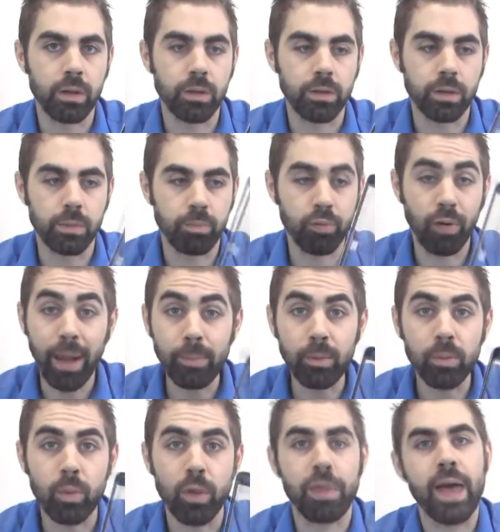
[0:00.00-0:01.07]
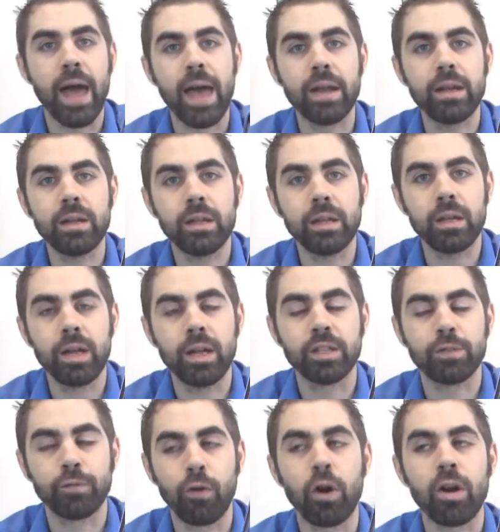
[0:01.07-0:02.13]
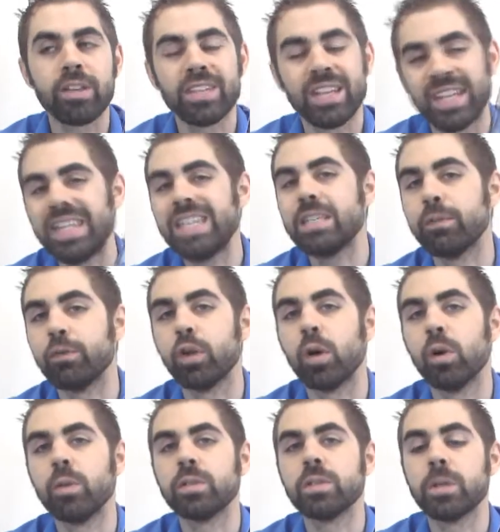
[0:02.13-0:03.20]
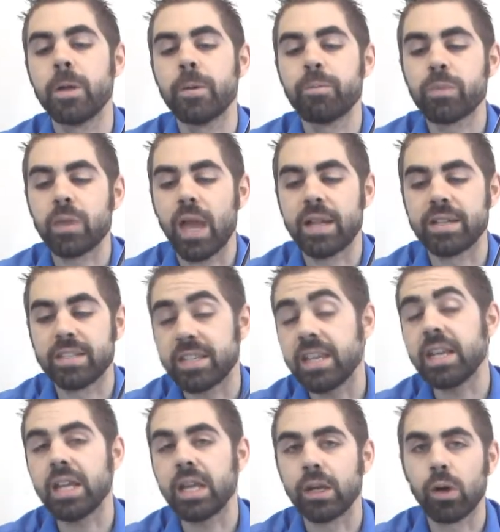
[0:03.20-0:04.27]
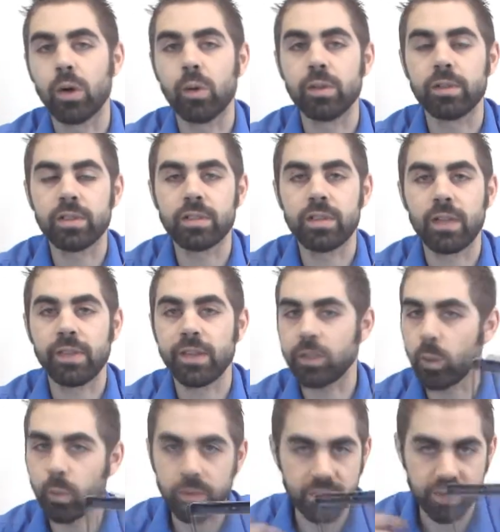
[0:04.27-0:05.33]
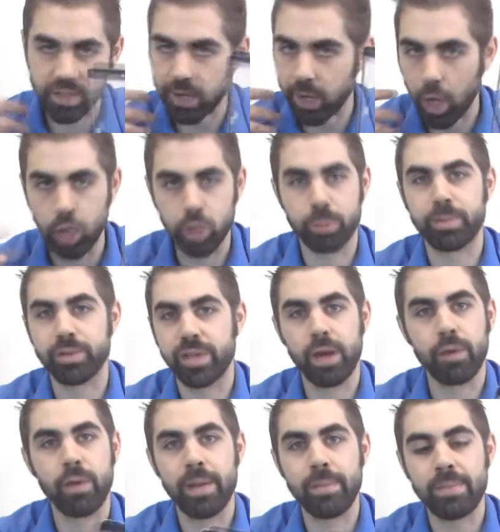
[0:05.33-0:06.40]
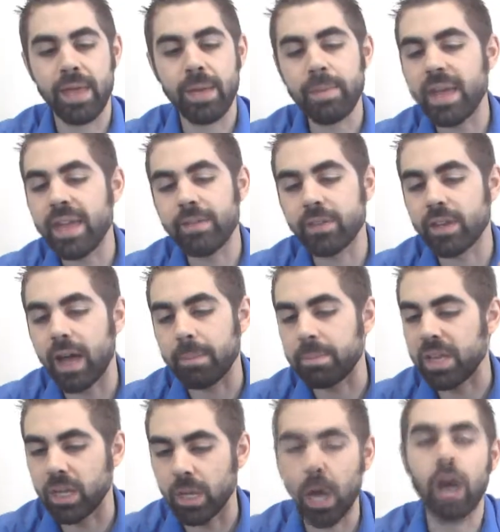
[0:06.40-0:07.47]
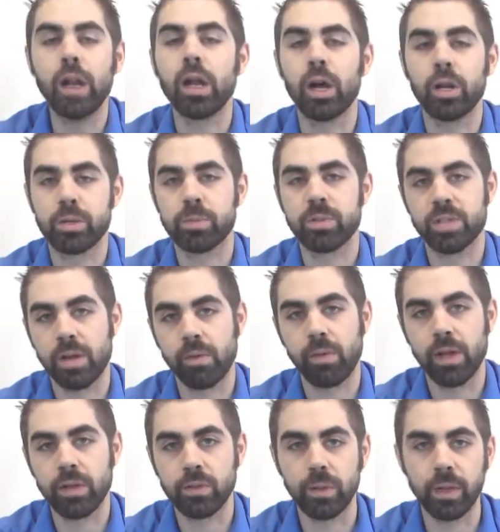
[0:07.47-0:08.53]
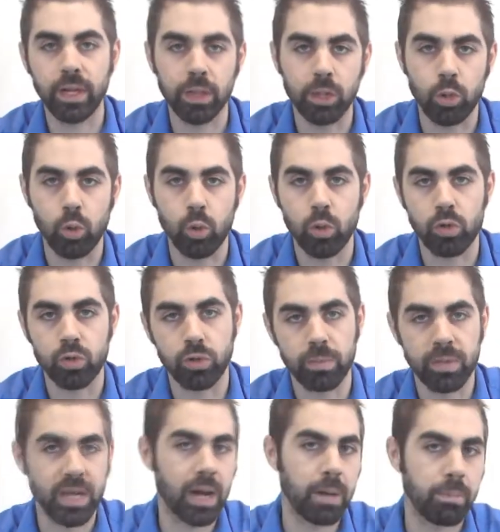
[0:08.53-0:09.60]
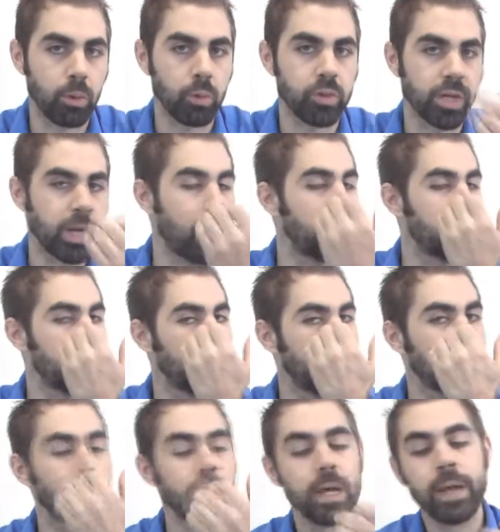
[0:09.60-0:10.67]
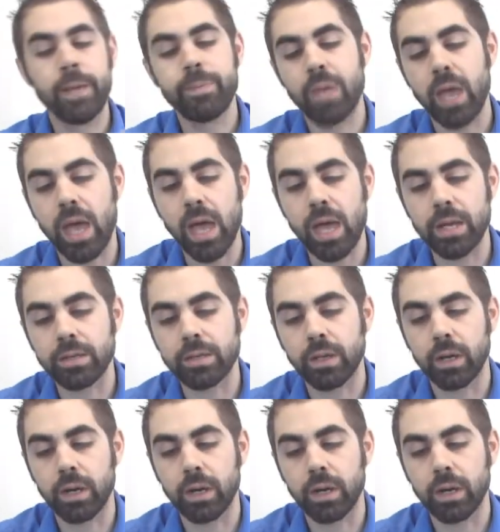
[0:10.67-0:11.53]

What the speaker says: The problem with that, as far as adhesive goes, and seating goes, is that they don't sit 100% right. They may even not be cut 100% right, so in the corners they'll be kind of bulging out or something. And